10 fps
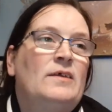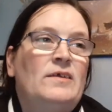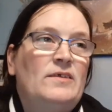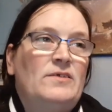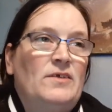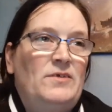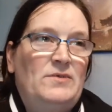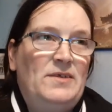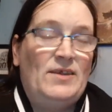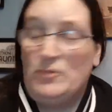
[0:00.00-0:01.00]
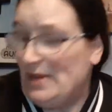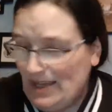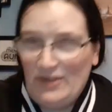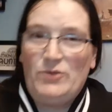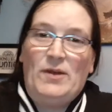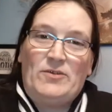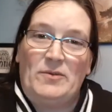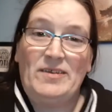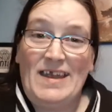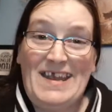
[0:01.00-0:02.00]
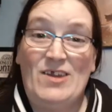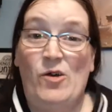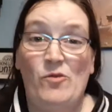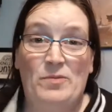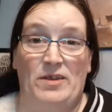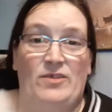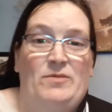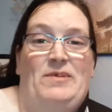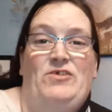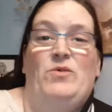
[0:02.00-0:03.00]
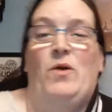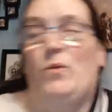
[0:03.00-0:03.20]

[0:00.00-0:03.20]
so yeah, speaking of sweater, I'm going to take it off because I'm actually quite